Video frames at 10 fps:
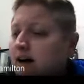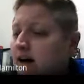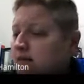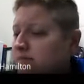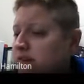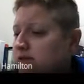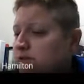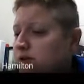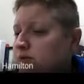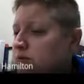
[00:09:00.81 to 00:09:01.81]

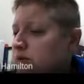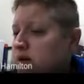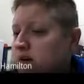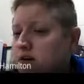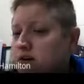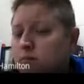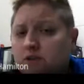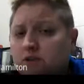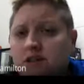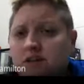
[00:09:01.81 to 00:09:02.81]
If you are a
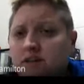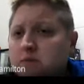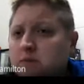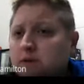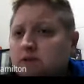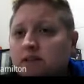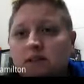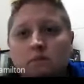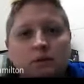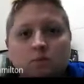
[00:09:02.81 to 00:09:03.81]
more serious
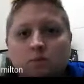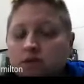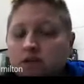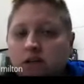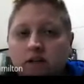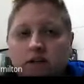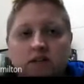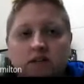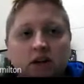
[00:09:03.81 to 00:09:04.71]
person, then be more serious.